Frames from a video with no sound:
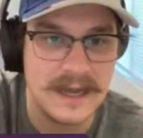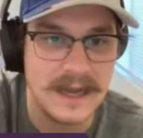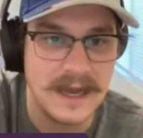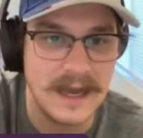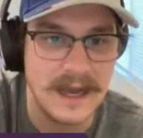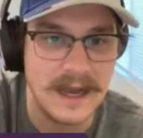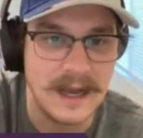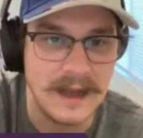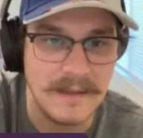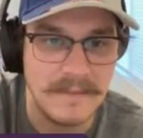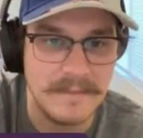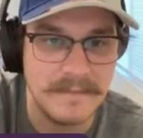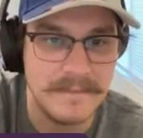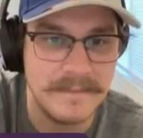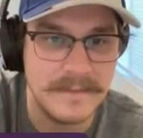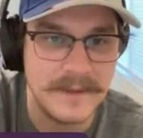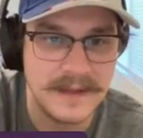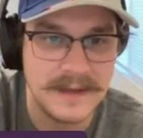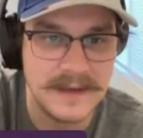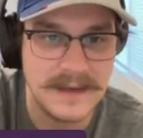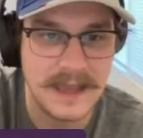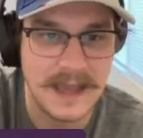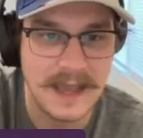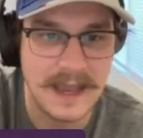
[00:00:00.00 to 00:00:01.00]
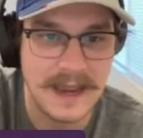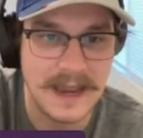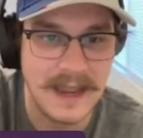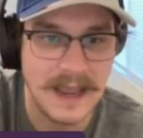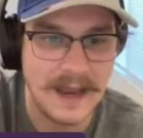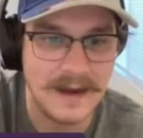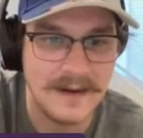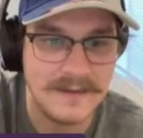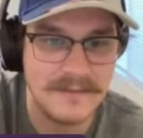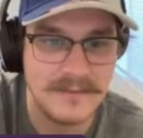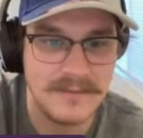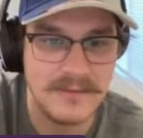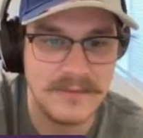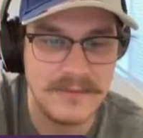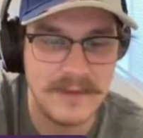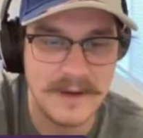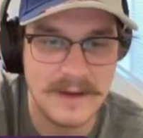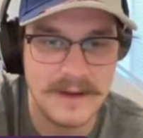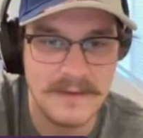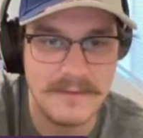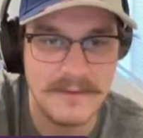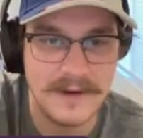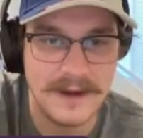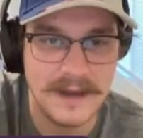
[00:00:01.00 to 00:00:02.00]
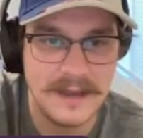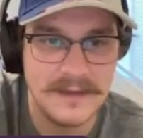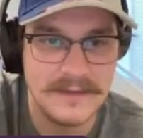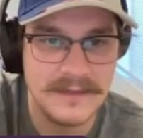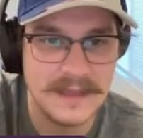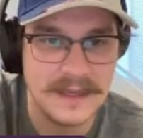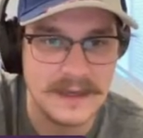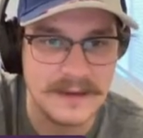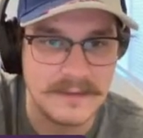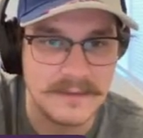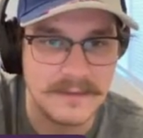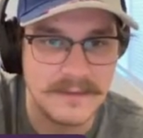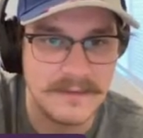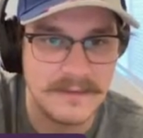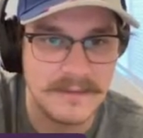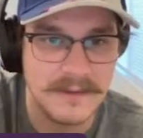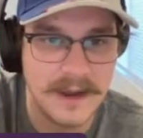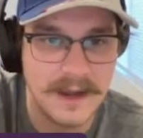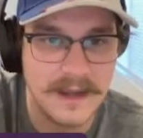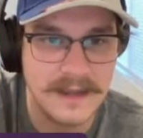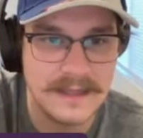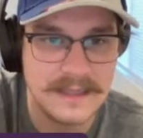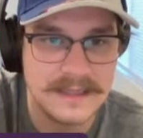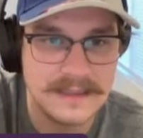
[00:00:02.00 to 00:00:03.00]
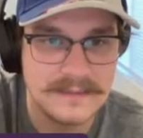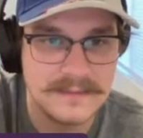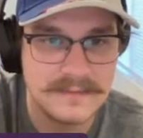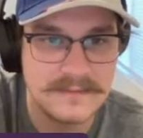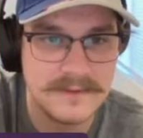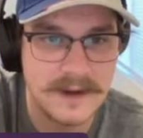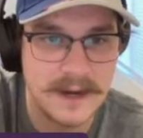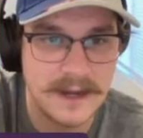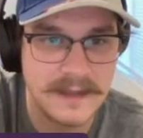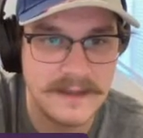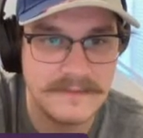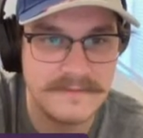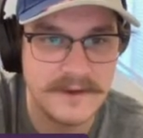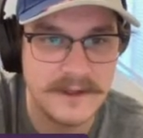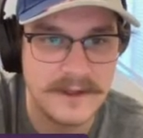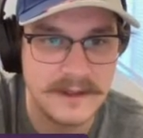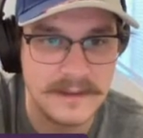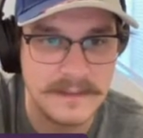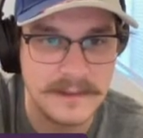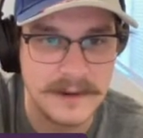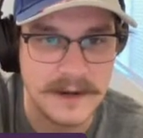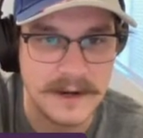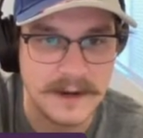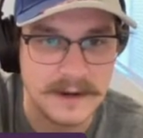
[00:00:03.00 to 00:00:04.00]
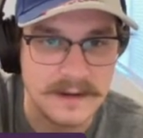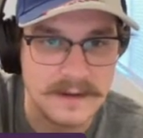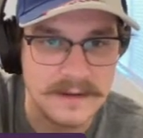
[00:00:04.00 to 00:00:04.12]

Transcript: But what do you think? Why are they falling apart?